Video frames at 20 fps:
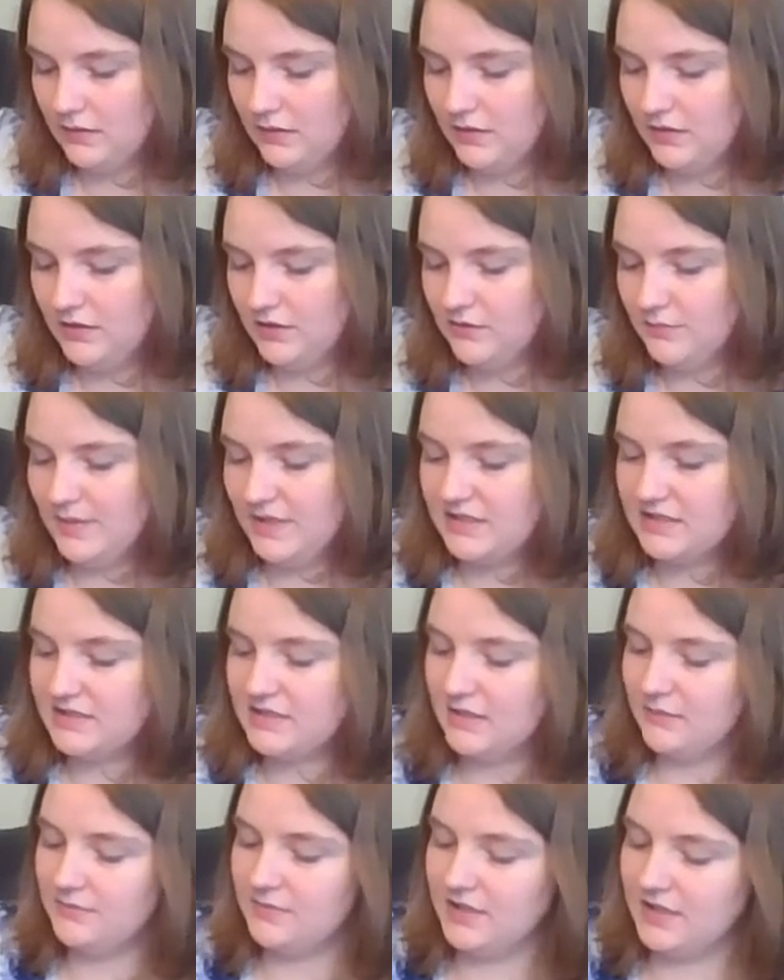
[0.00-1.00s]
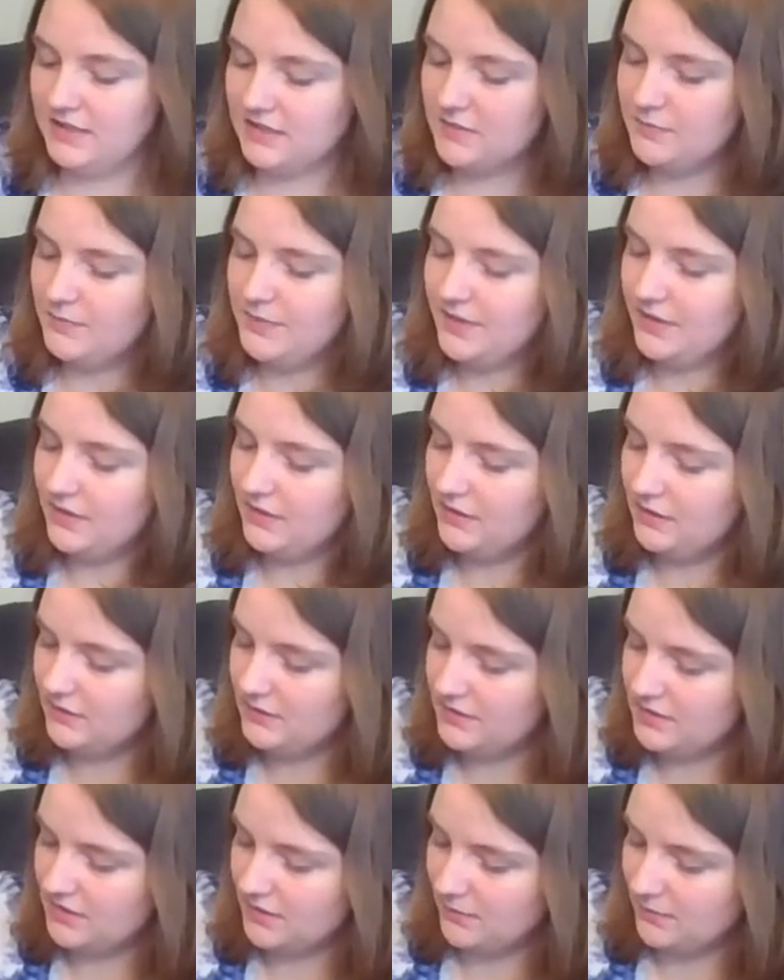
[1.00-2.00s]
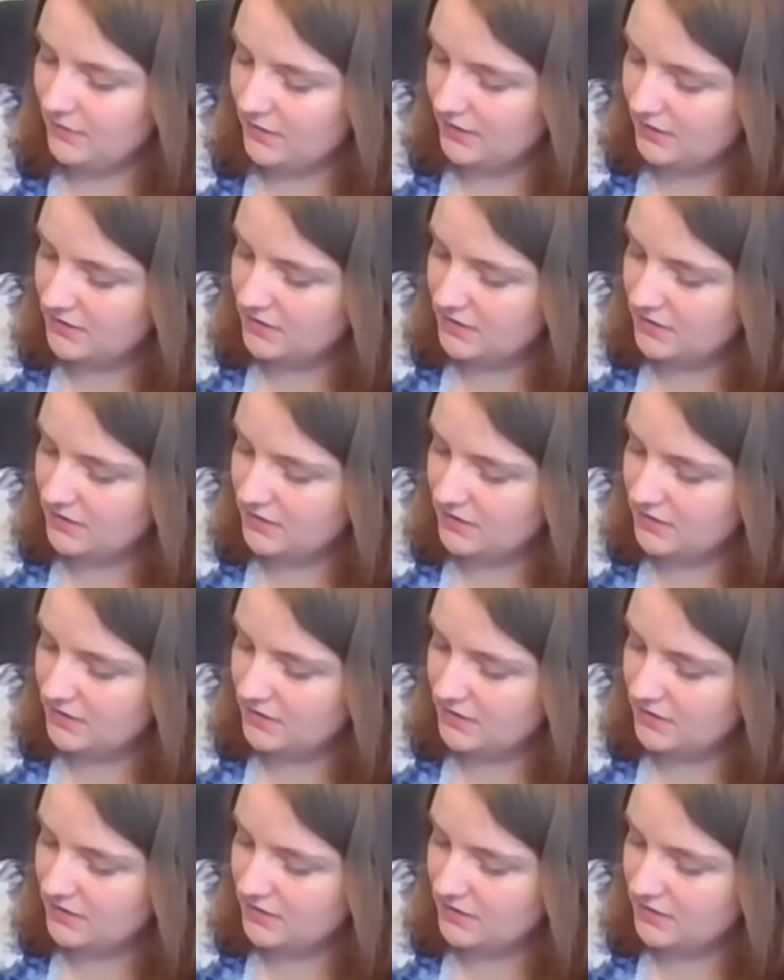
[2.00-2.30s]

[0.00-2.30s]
You can make some dots bigger, some dots